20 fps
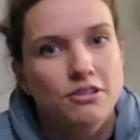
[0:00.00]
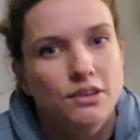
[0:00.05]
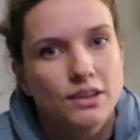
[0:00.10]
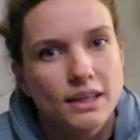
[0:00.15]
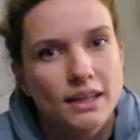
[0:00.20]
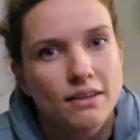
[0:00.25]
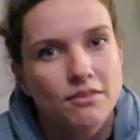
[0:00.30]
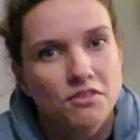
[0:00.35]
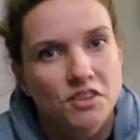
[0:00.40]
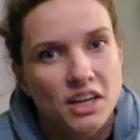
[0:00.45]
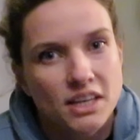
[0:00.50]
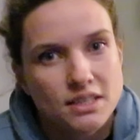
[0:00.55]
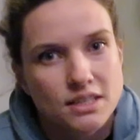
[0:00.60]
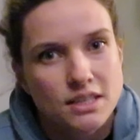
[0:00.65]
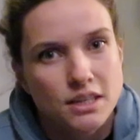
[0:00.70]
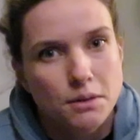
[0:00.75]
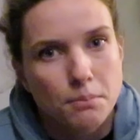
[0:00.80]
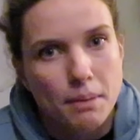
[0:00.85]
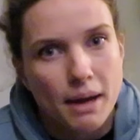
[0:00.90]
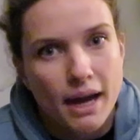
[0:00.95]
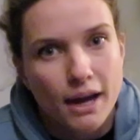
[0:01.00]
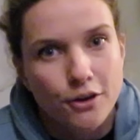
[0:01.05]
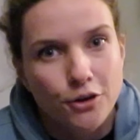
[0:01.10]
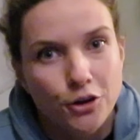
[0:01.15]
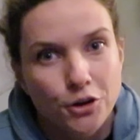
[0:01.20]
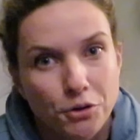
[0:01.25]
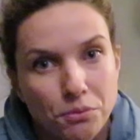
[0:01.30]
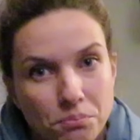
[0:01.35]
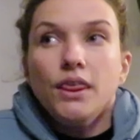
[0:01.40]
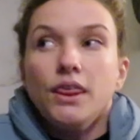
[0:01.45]
I'll definitely invest
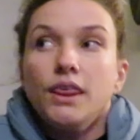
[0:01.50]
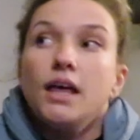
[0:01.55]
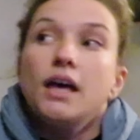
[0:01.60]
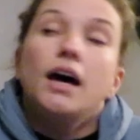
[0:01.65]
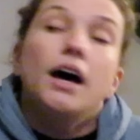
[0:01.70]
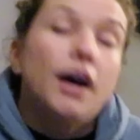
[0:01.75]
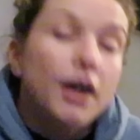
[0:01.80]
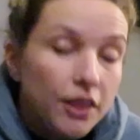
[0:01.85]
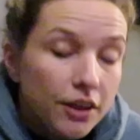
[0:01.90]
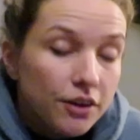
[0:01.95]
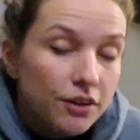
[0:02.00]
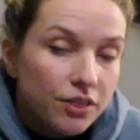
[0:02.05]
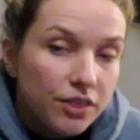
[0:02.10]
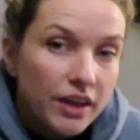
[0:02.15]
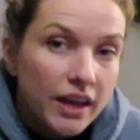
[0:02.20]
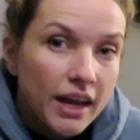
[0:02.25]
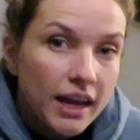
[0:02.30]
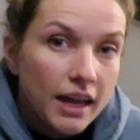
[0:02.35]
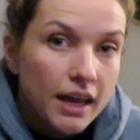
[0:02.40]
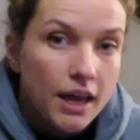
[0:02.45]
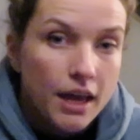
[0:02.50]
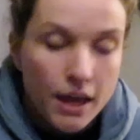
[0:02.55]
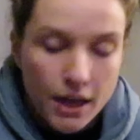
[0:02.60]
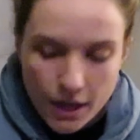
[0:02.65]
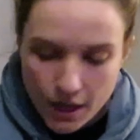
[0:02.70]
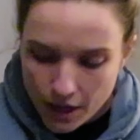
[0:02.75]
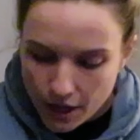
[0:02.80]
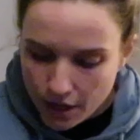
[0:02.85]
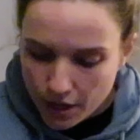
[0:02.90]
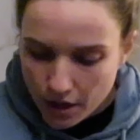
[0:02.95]
in a pattern. The other
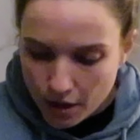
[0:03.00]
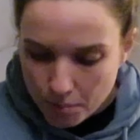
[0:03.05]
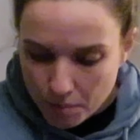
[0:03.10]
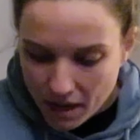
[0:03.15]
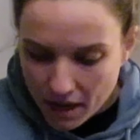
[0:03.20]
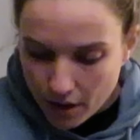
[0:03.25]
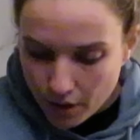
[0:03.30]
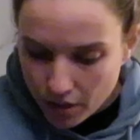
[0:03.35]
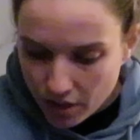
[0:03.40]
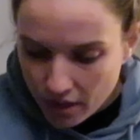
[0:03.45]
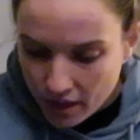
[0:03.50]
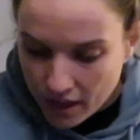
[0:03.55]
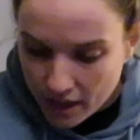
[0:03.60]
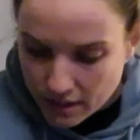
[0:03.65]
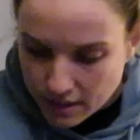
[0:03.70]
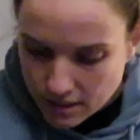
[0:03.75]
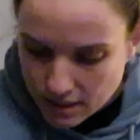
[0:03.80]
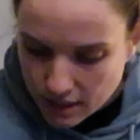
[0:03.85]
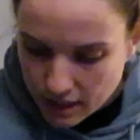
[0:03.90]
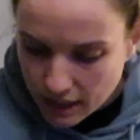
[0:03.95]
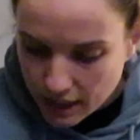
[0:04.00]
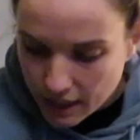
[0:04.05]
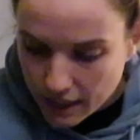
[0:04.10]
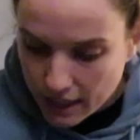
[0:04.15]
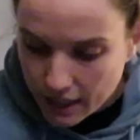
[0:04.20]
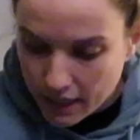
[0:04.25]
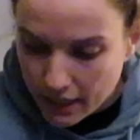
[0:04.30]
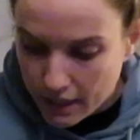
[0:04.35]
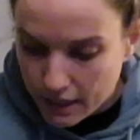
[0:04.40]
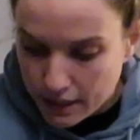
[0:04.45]
thing about
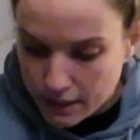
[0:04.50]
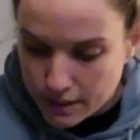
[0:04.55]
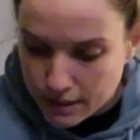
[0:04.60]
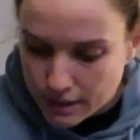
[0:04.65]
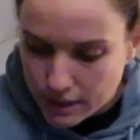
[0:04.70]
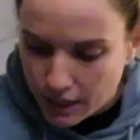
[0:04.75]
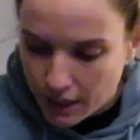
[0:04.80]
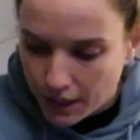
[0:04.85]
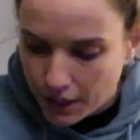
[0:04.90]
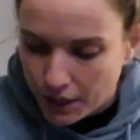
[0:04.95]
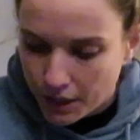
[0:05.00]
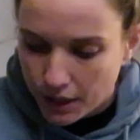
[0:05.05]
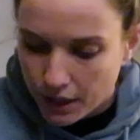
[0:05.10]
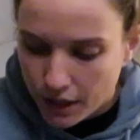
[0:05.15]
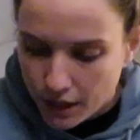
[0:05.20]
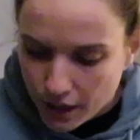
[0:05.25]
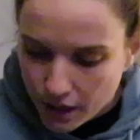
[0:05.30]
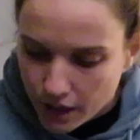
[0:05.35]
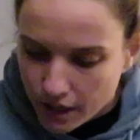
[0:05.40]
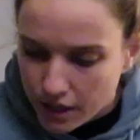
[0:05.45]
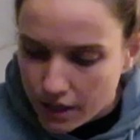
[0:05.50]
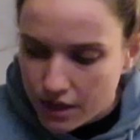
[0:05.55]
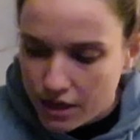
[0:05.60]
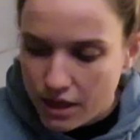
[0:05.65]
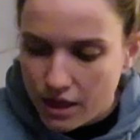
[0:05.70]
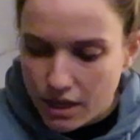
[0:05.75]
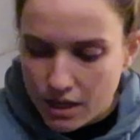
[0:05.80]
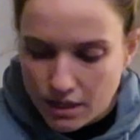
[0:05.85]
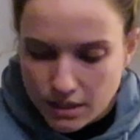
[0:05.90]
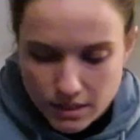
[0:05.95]
this is
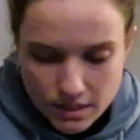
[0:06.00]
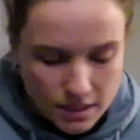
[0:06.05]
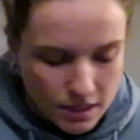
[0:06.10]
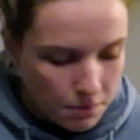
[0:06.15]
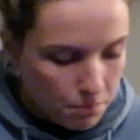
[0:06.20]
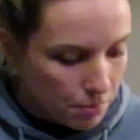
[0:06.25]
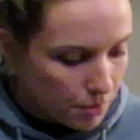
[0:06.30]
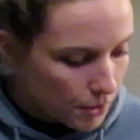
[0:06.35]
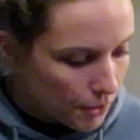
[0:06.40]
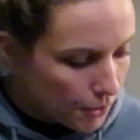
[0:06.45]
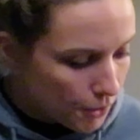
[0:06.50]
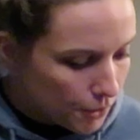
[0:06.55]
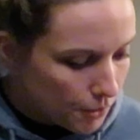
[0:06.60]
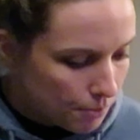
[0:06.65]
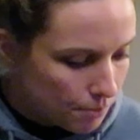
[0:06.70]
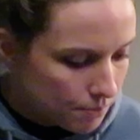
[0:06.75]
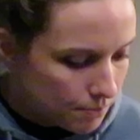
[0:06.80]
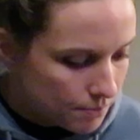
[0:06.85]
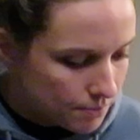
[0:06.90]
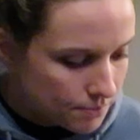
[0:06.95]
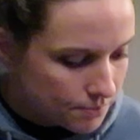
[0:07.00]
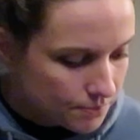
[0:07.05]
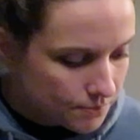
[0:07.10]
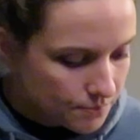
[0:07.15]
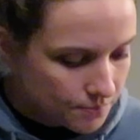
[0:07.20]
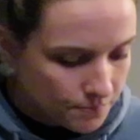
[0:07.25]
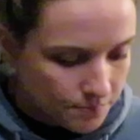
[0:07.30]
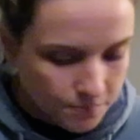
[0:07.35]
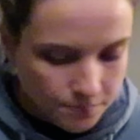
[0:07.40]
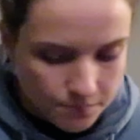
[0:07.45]
the zipper.